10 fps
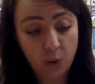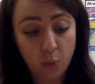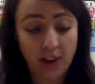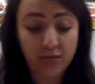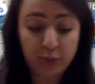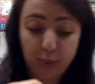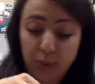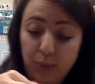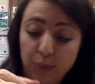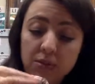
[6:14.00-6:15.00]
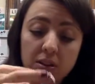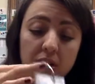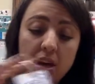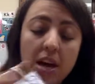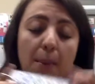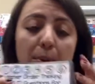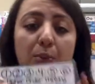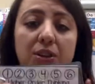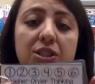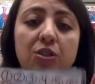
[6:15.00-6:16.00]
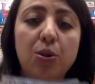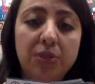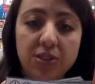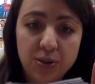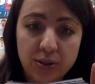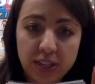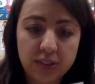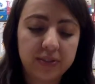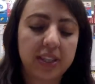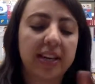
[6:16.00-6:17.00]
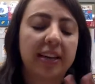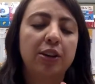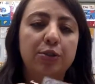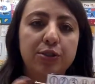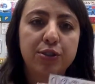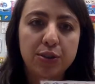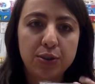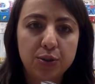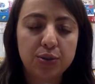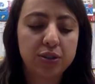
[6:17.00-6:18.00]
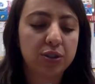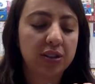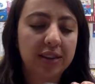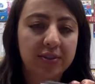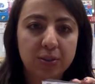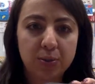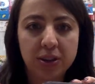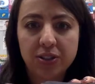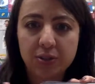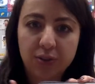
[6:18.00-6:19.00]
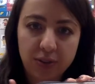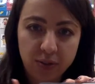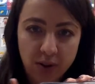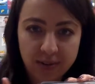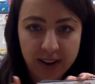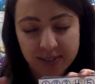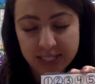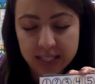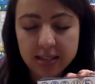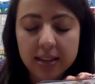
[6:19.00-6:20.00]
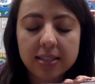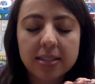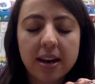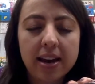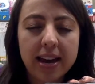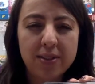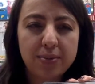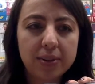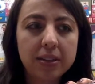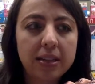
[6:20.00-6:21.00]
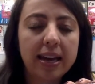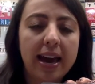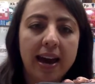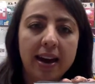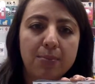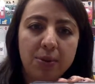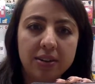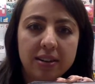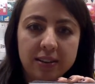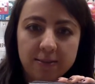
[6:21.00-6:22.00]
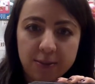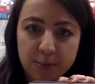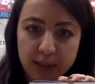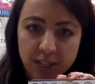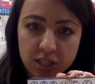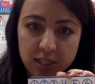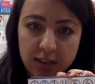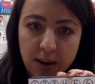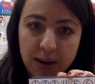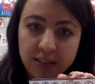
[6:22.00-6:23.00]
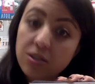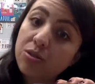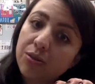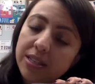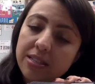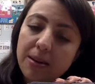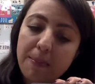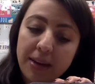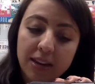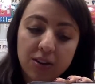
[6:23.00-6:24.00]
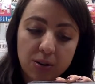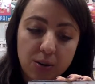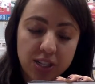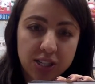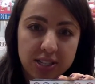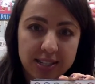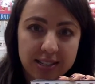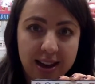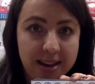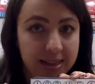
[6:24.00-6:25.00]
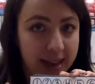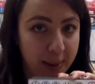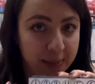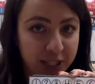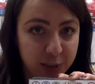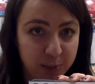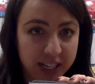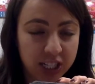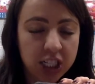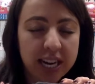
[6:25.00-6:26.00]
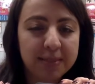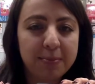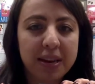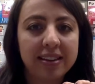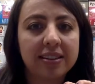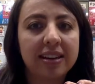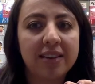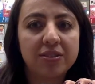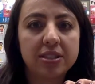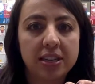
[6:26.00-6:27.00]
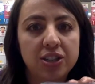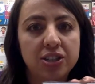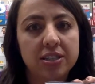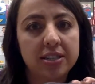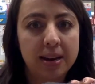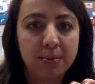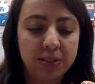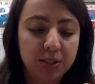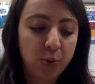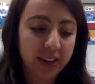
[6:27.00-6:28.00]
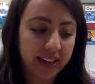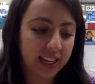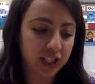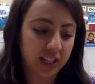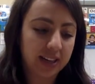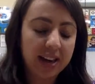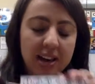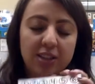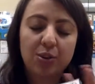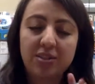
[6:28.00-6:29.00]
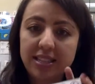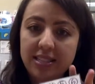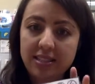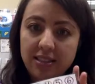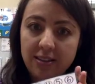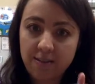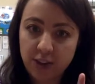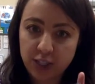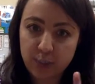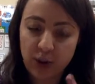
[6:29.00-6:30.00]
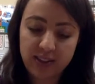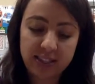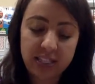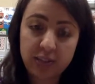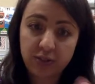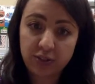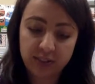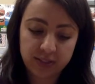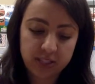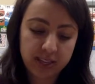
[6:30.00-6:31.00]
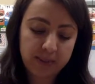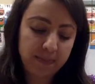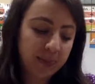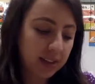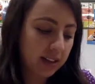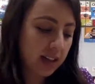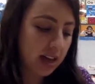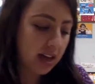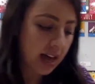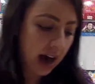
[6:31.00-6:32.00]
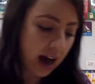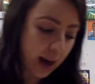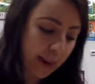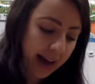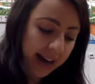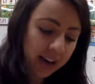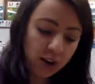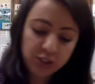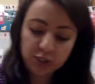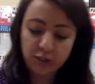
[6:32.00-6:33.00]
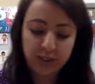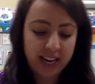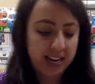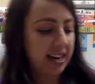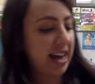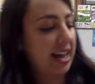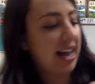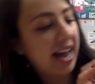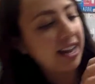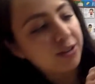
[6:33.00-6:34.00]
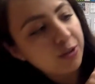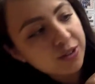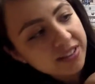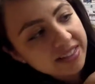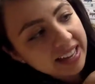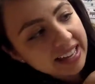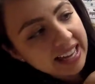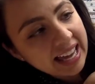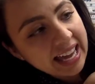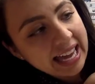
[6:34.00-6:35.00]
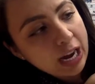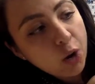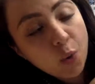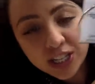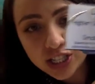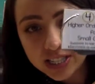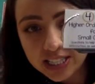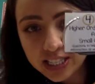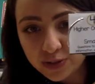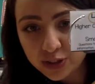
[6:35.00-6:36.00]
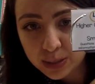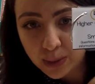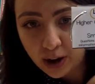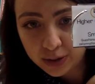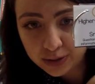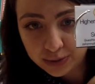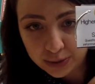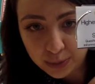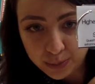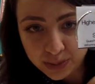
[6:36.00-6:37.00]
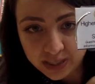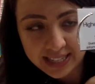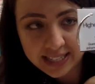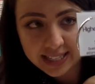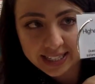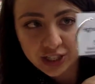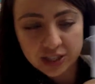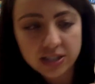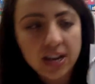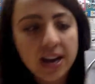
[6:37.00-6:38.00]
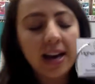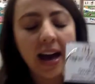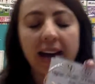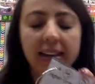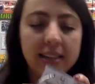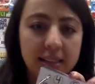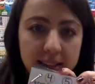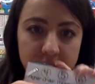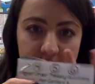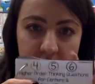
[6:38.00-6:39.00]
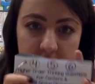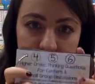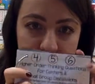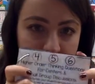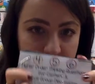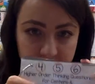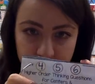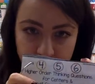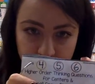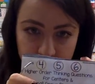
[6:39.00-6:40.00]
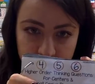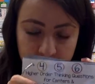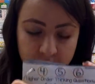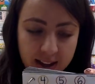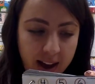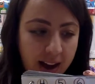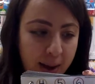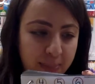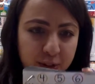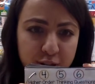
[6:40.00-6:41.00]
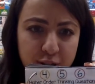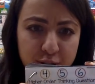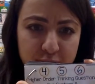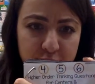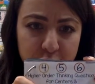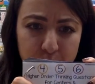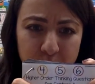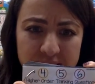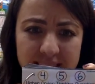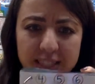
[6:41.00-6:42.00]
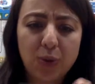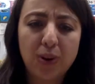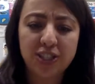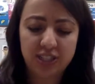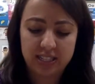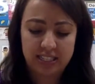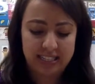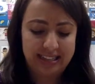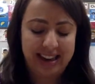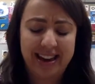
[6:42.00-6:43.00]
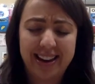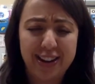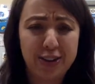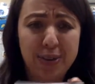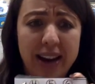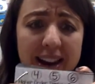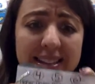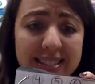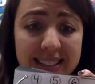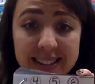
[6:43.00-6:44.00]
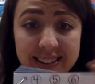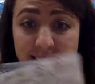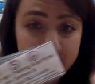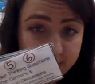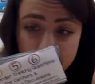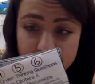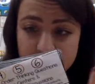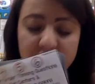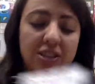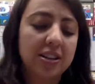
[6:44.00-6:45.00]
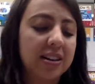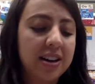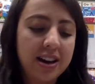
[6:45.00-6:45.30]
went through, but once you know what story you're reading, you choose your levels 1, 2, 3, 4, 5, and 6, and really add pertinent information about the story to make your questions that much better and make the conversations that much more engaging. So this is the first part. This is for literacy. I also created a higher order thinking questions for small groups and centers. I kind of just carry this around. There's super easy questions that you ask in every center.